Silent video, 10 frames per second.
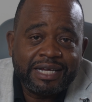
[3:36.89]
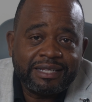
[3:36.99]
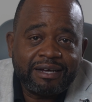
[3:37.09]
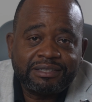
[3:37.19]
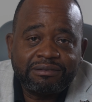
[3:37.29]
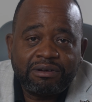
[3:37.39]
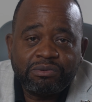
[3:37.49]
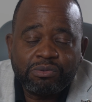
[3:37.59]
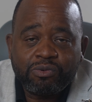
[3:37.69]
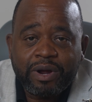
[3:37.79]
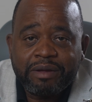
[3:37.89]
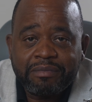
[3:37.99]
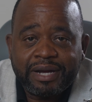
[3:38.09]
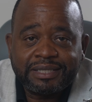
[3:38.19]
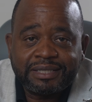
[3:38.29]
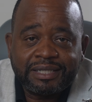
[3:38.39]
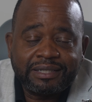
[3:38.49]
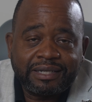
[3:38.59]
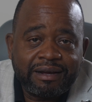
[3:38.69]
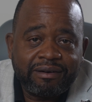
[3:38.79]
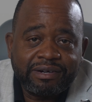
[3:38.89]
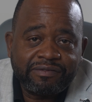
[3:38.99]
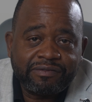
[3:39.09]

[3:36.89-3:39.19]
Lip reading: That's starting with right mindset, clarity